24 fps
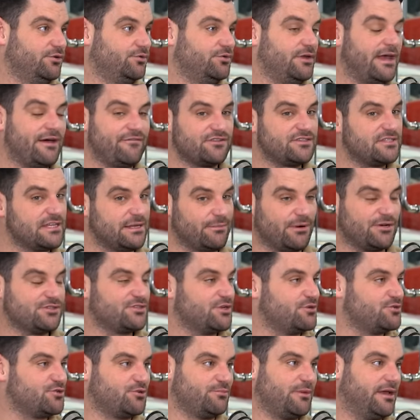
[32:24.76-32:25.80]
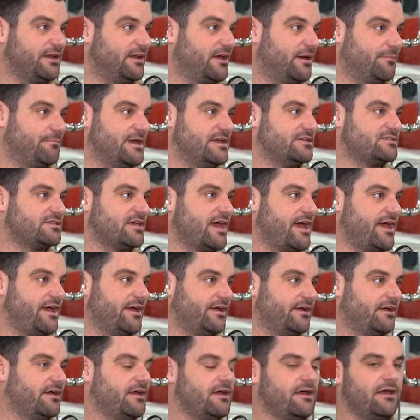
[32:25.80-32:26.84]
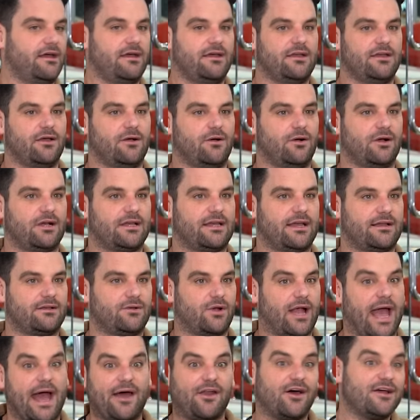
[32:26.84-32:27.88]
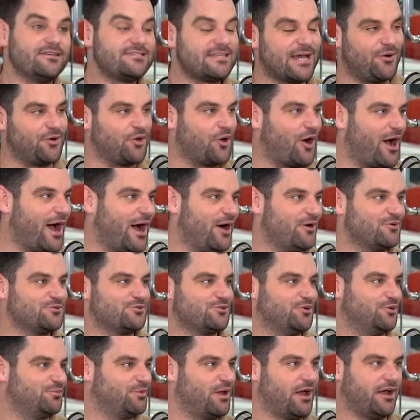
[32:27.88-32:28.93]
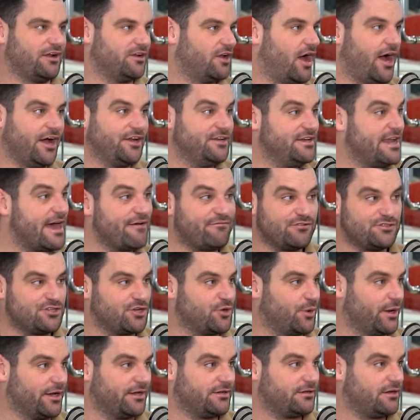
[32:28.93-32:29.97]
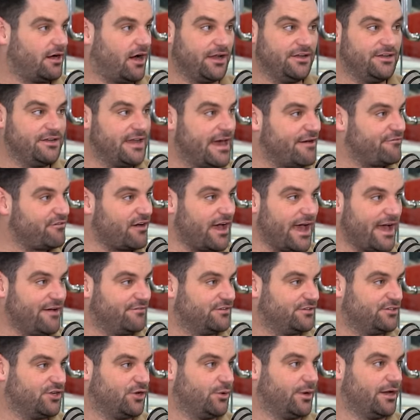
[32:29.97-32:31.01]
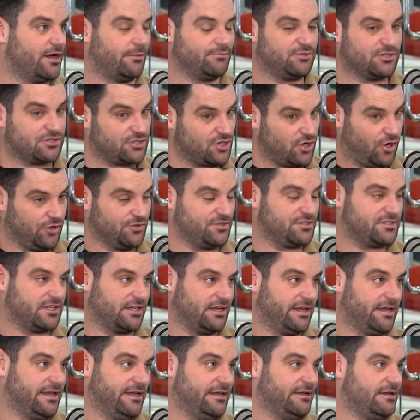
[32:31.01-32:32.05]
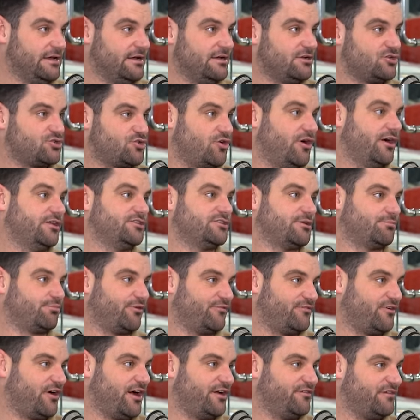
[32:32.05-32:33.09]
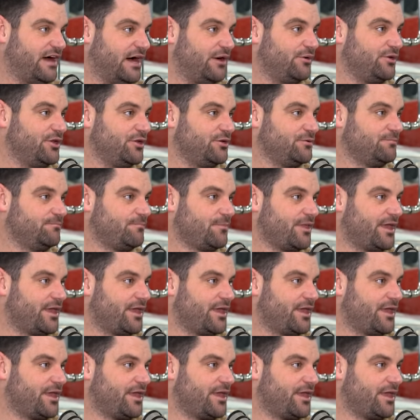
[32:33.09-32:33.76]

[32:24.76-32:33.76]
you'll never see my social media, me saying, can I sell your house? Or like I never do it. I never, ever do it. I'm just constantly trying to provide value.